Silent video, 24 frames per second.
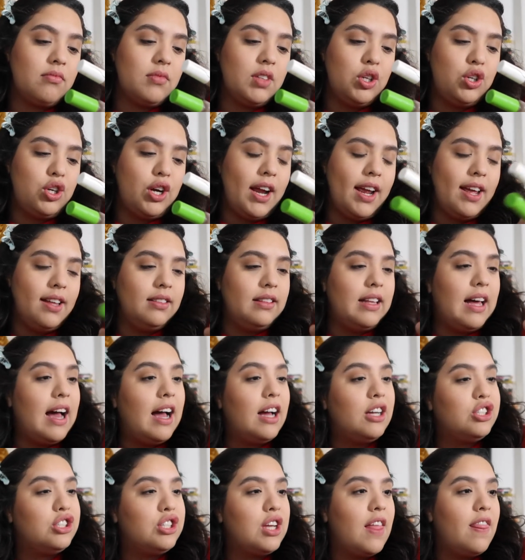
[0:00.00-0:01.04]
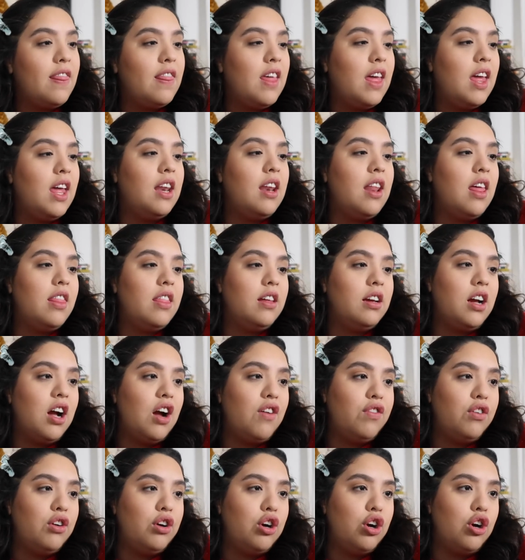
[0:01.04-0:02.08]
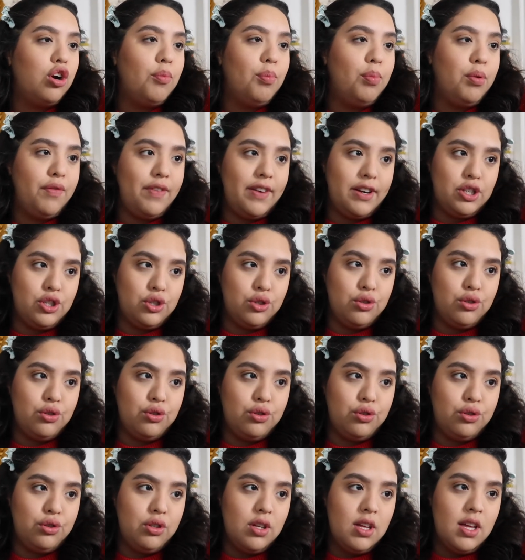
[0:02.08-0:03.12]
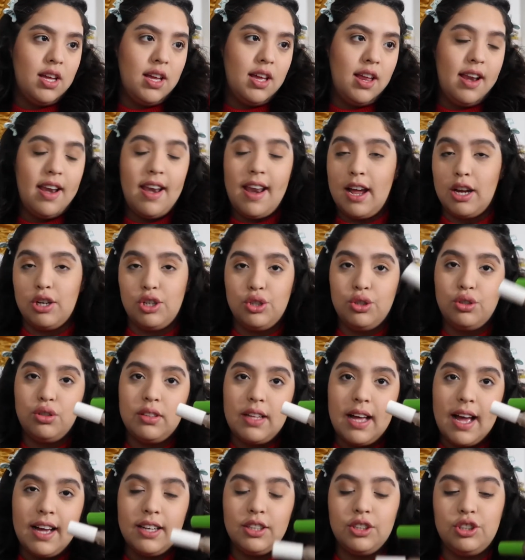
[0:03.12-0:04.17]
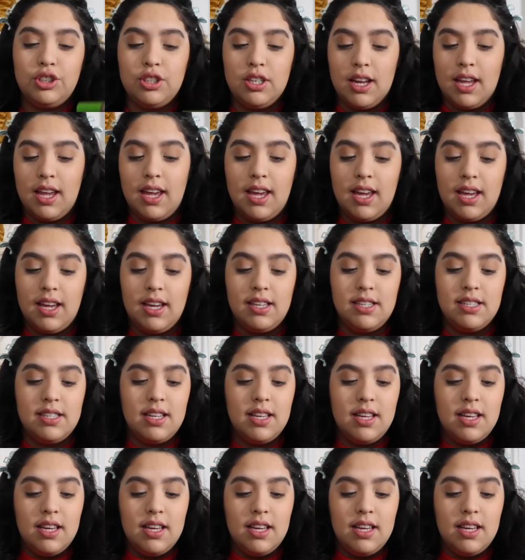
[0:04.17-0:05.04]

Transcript: Great Lash and then the CoverGirl Professional Natural Lash, and